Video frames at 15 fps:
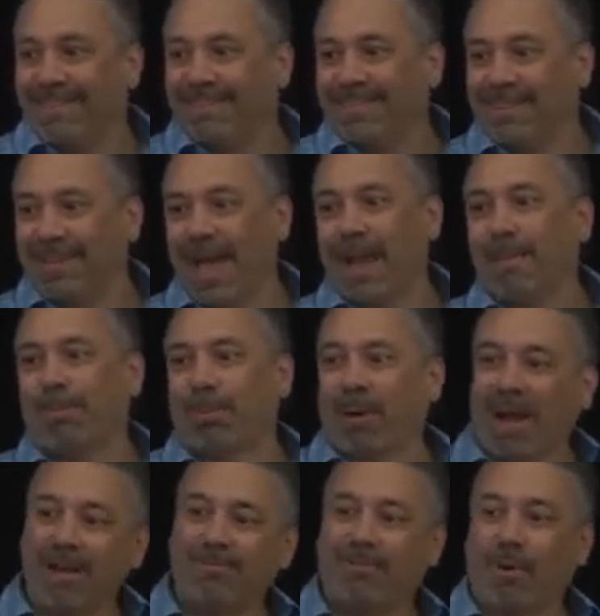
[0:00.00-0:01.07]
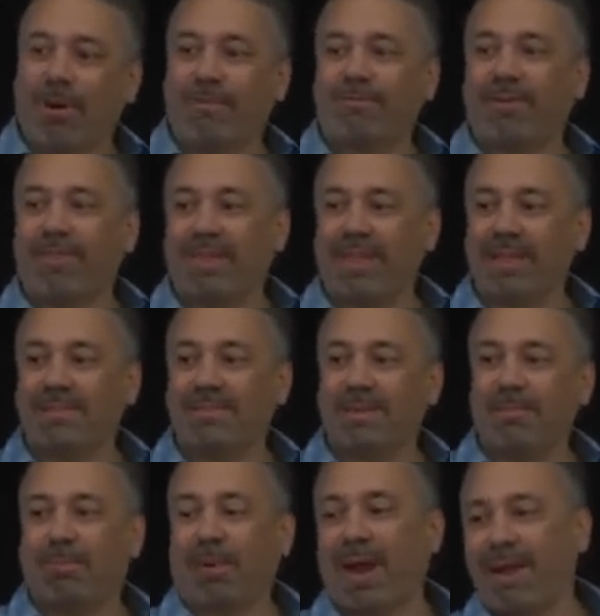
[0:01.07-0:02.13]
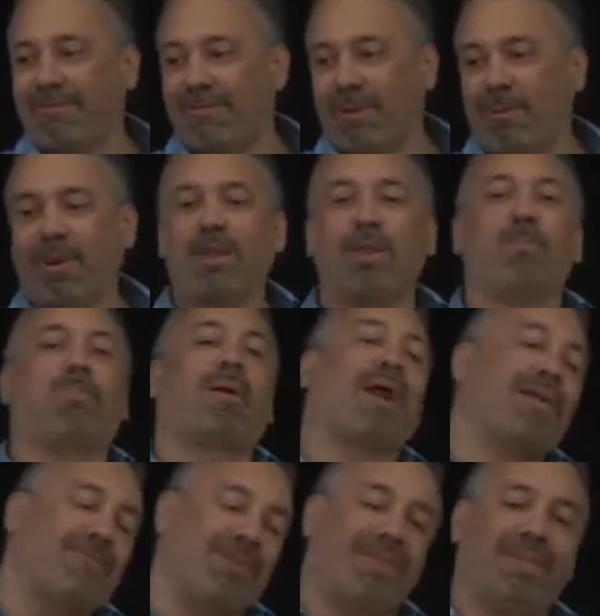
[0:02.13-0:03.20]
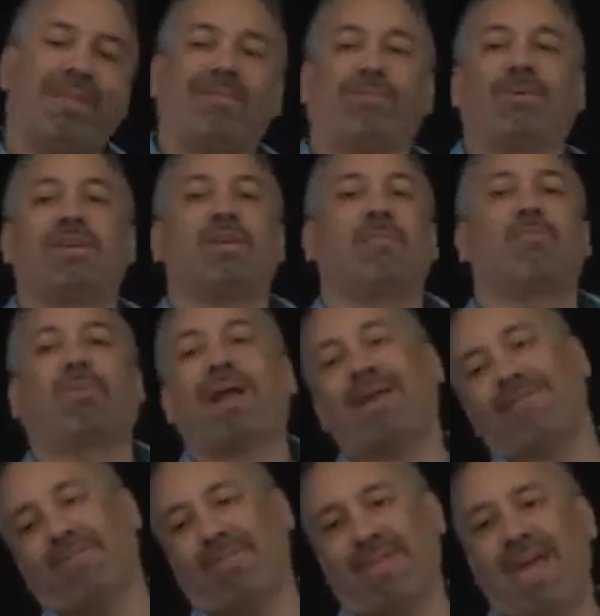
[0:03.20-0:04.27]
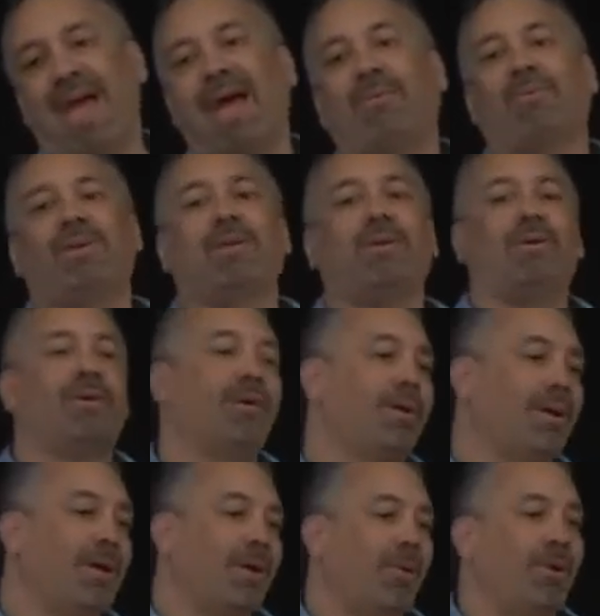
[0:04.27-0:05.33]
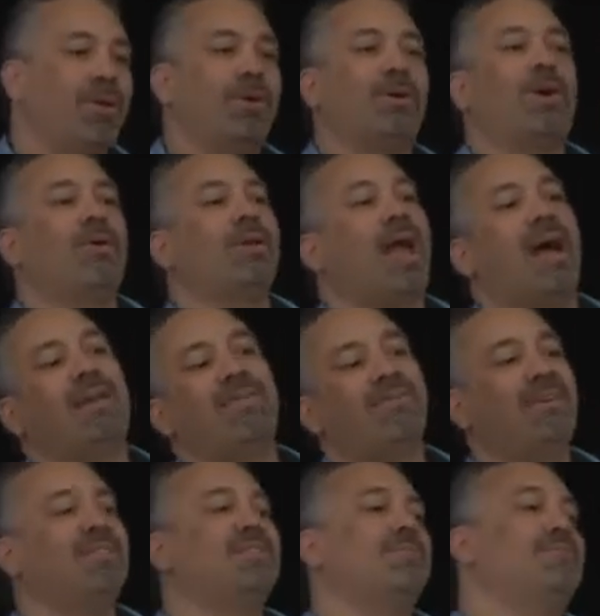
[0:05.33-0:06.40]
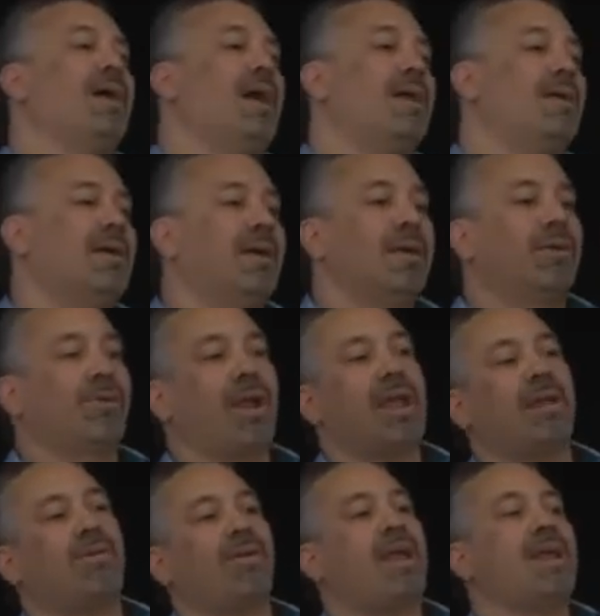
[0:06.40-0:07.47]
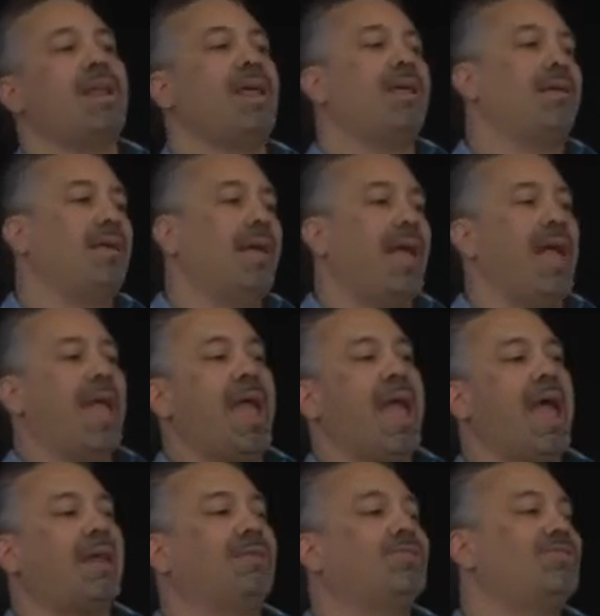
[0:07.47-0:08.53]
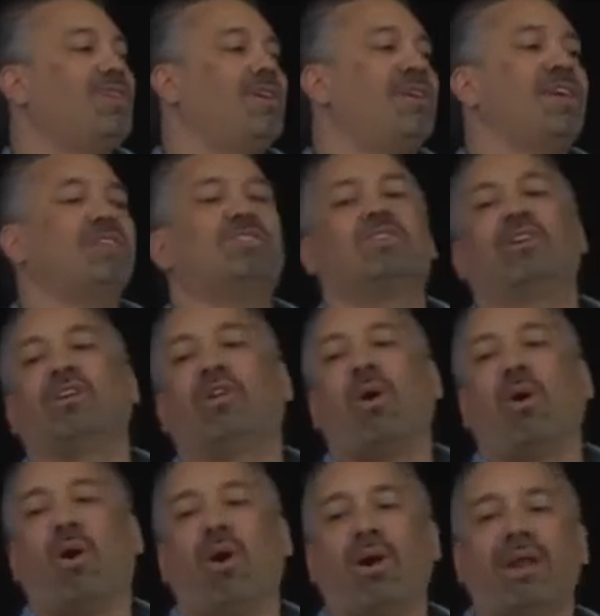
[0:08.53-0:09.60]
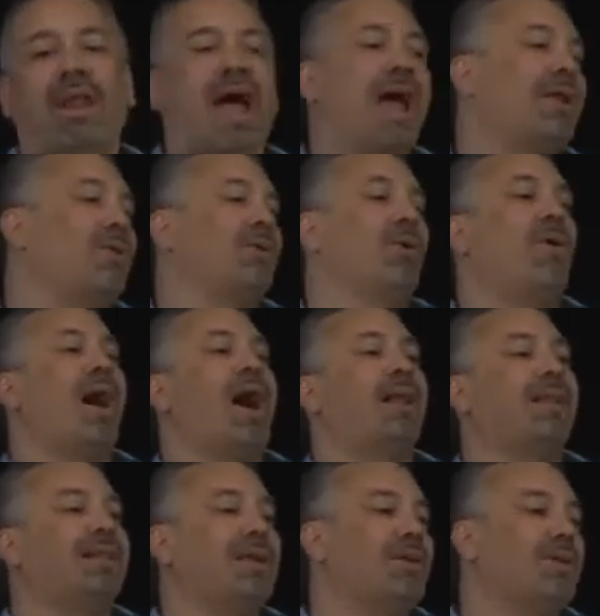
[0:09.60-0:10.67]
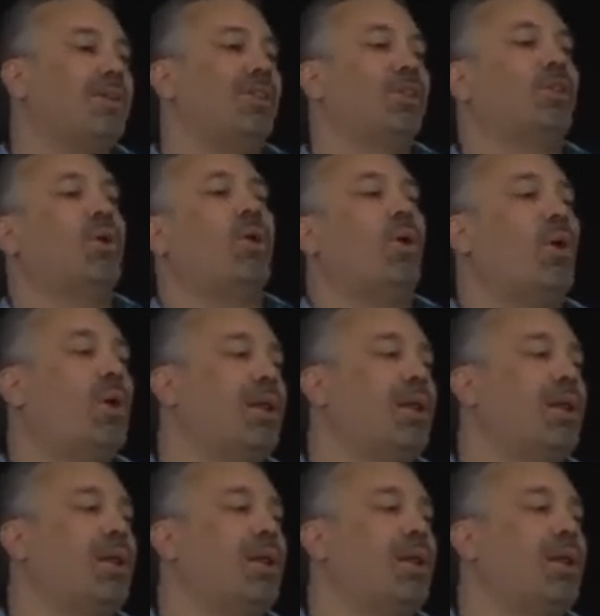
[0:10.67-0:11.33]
You got to pray for them for this and pray for them. Will you pray for this? Will you pray for that? Will you go down and visit my great aunt? She needs the Lord and I don't know how to lead her to the Lord.